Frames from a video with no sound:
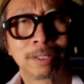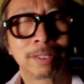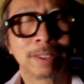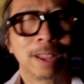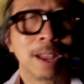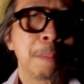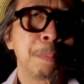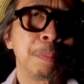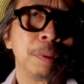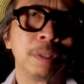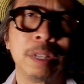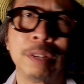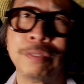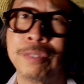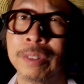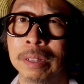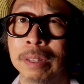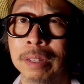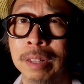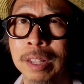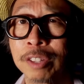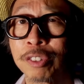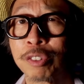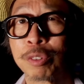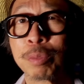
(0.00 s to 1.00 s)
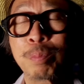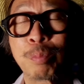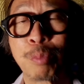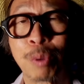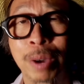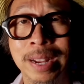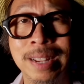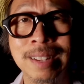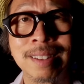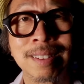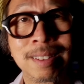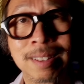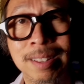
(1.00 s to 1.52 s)
example, if a less
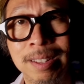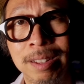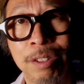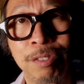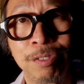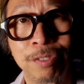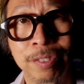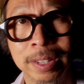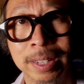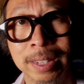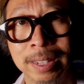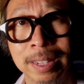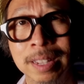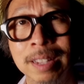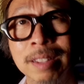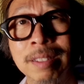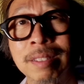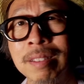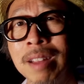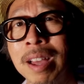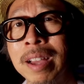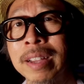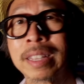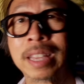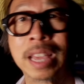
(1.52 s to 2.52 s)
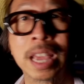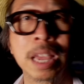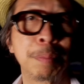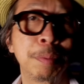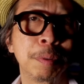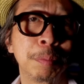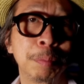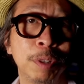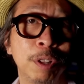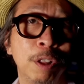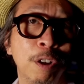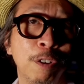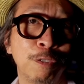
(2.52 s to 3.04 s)
bright TV is not
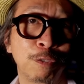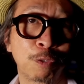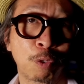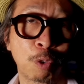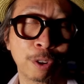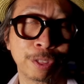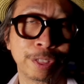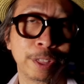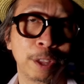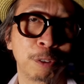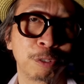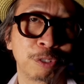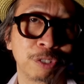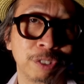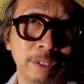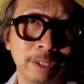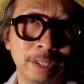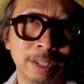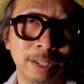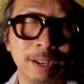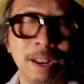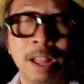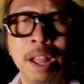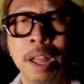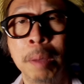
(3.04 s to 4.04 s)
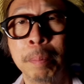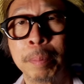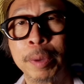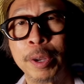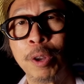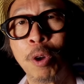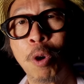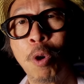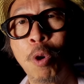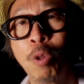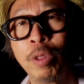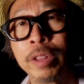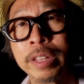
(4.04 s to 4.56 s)
capable of 4000 nit, but
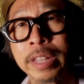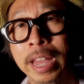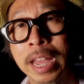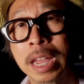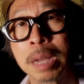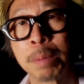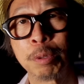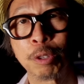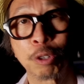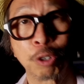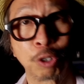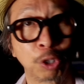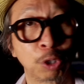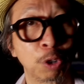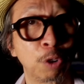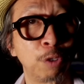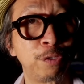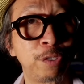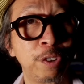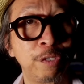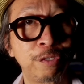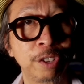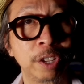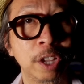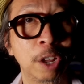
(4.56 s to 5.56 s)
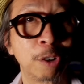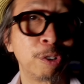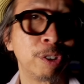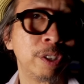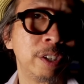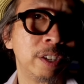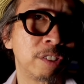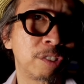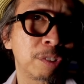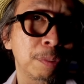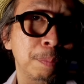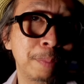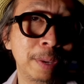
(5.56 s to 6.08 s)
only able to show 1500
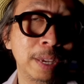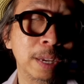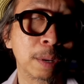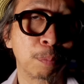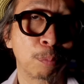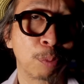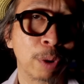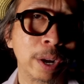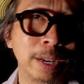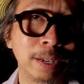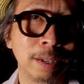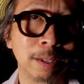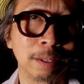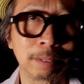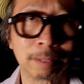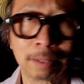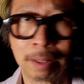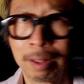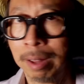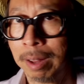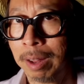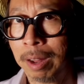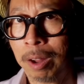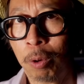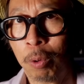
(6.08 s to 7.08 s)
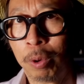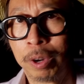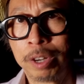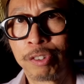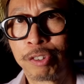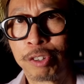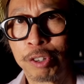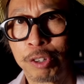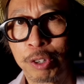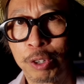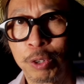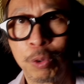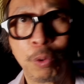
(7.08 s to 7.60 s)
nits peak brightness, what
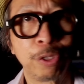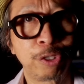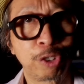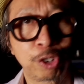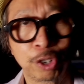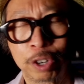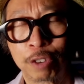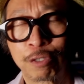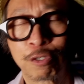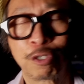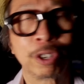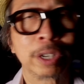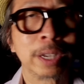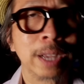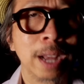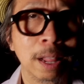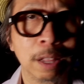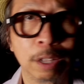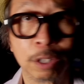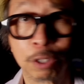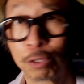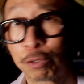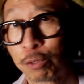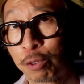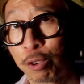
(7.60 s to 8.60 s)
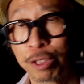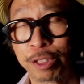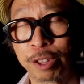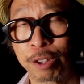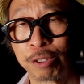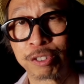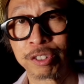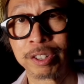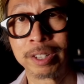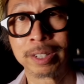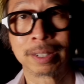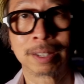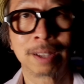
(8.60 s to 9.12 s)
does it do with Jennifer Gala's
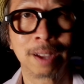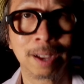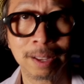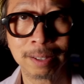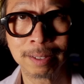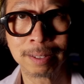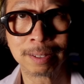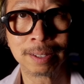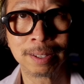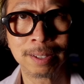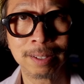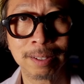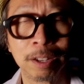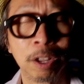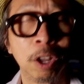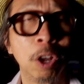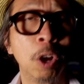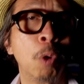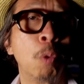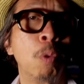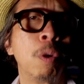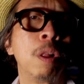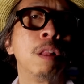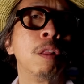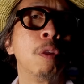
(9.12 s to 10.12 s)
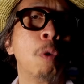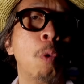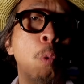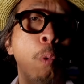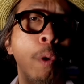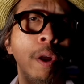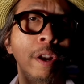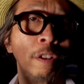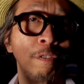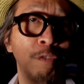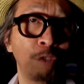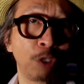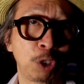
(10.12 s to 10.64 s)
4000 nit content? Well,
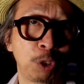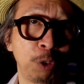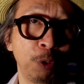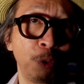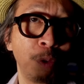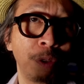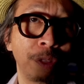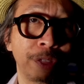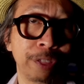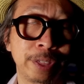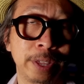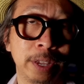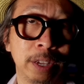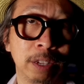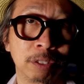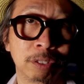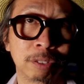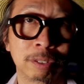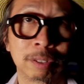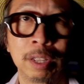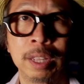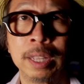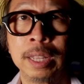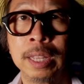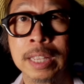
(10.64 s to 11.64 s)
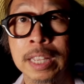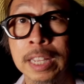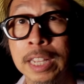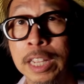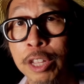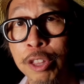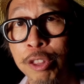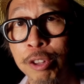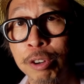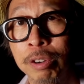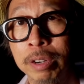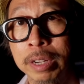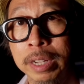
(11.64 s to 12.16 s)
one of two things.
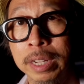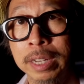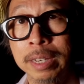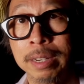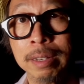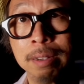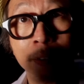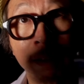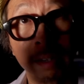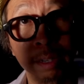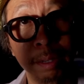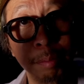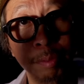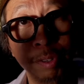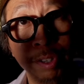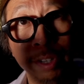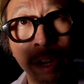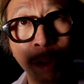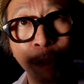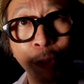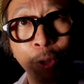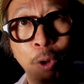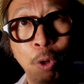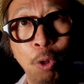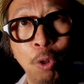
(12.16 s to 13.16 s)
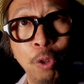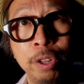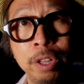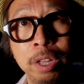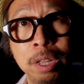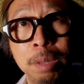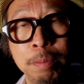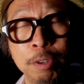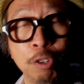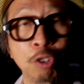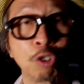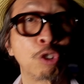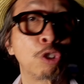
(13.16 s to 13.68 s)
Either it dims down the whole
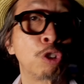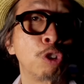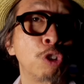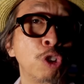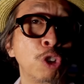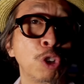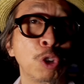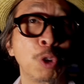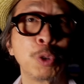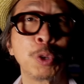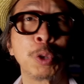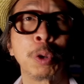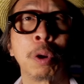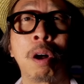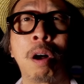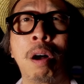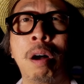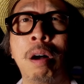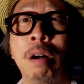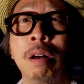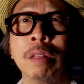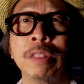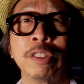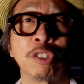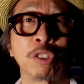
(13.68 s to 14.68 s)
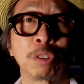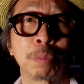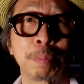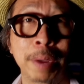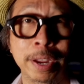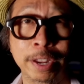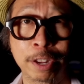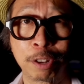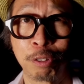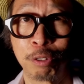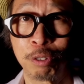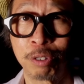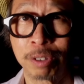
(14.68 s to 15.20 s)
image to show you all the
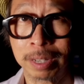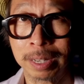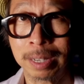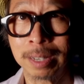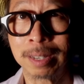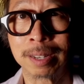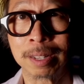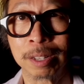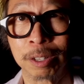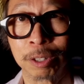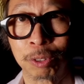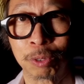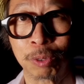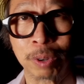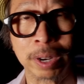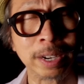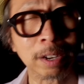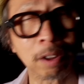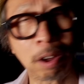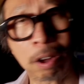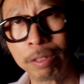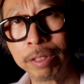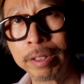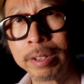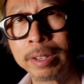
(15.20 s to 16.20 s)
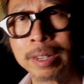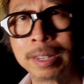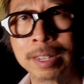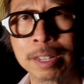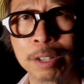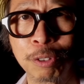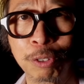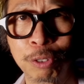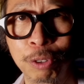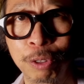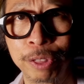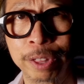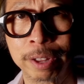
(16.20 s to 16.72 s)
specular details, right? All the
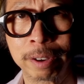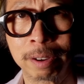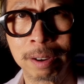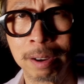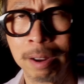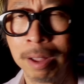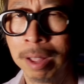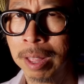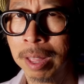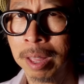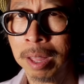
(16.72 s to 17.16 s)
details are there,